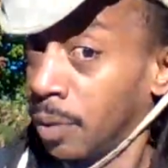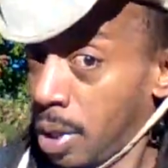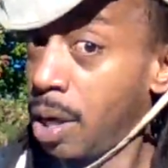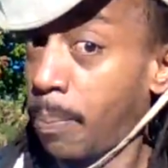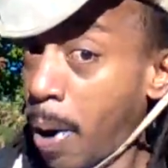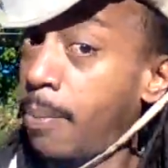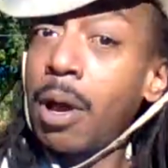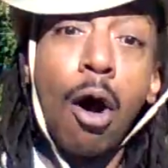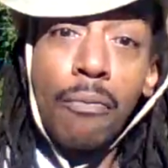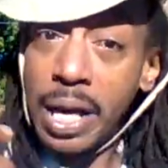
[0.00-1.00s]
Yeah, you probably
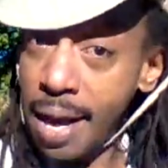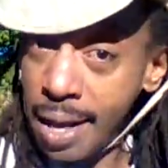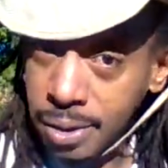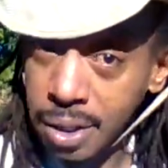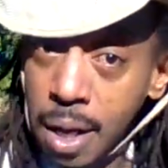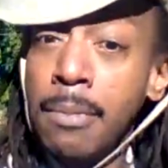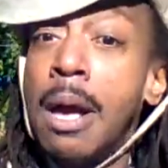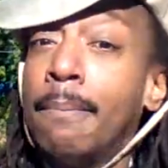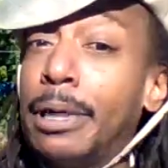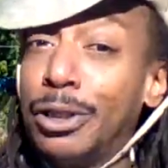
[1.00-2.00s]
already had some.
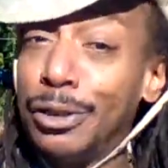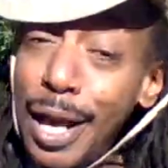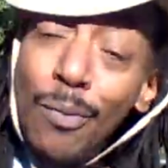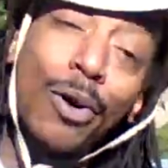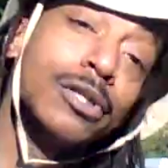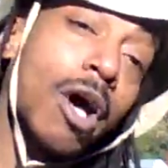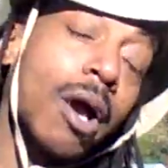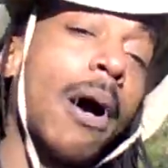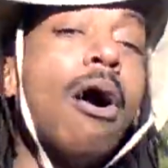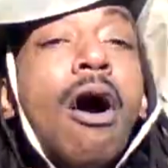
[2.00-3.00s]
But today we're going to talk
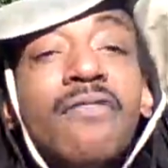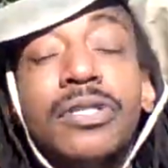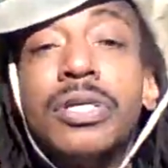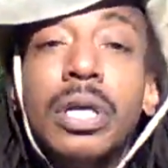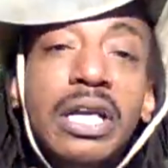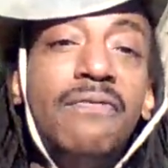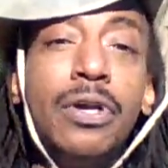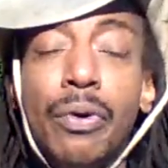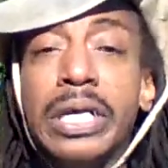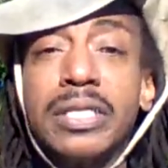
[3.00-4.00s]
about harvesting your
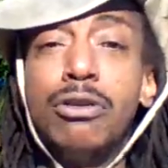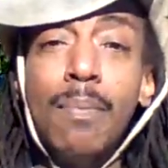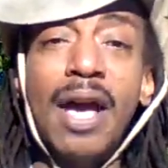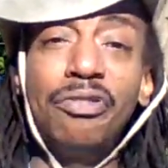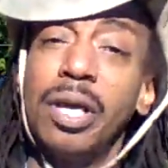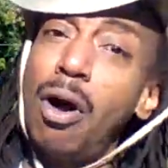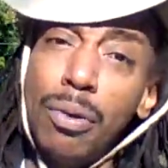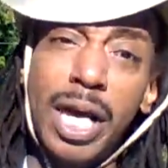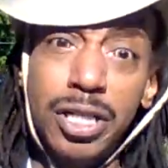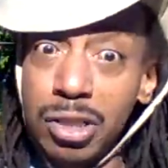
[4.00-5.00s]
leafy greens. And you might think,
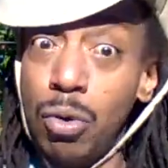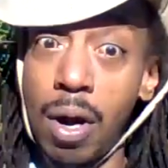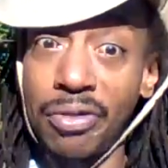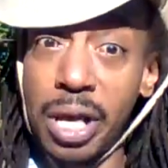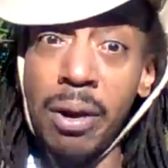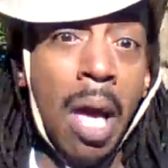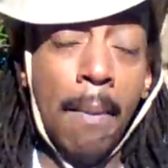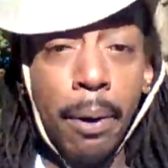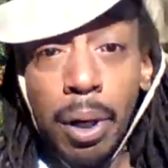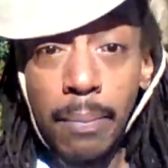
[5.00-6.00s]
okay, just go out there,
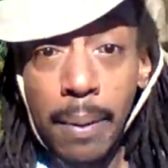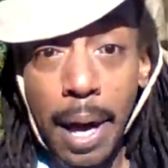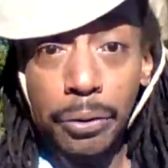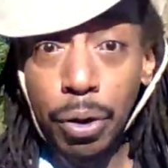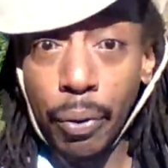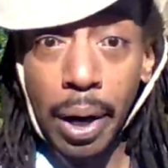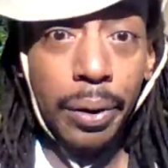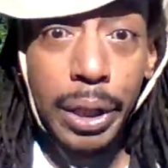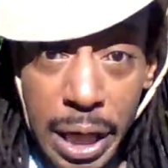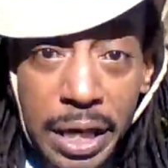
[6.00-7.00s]
pull them up out the
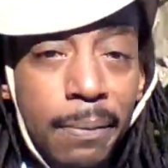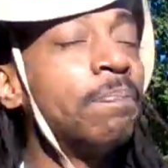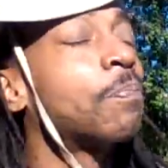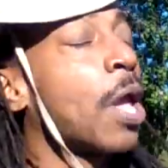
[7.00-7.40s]
ground, and eat them.